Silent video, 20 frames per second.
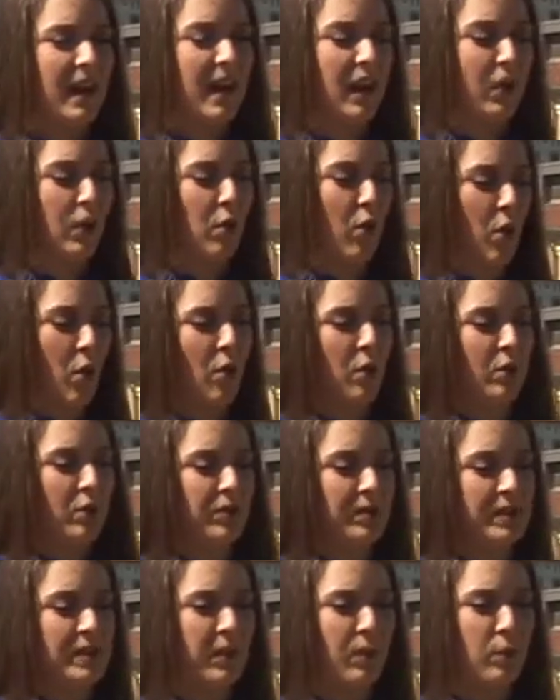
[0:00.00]
a
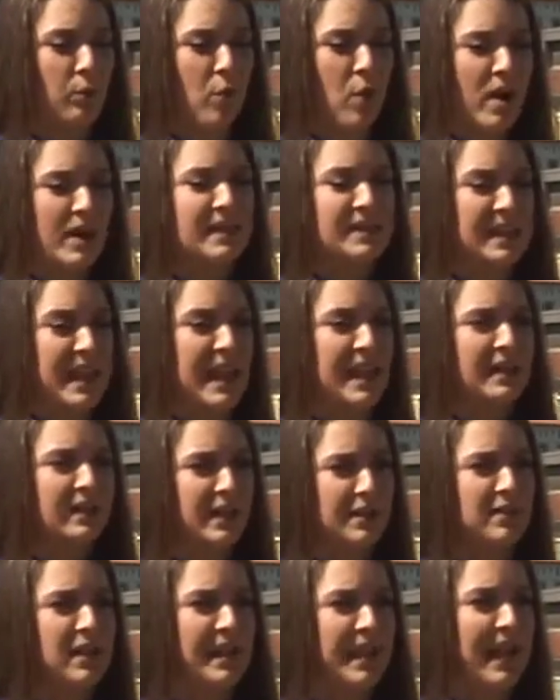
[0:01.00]
goal to one day
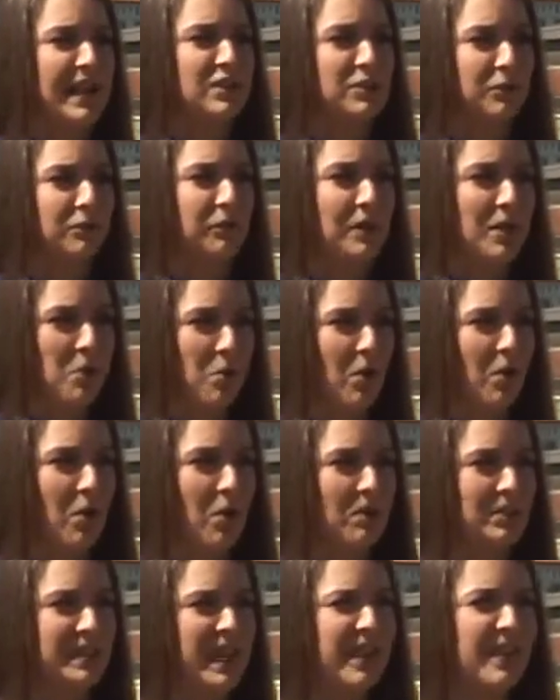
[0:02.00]
live in a cancer-free world.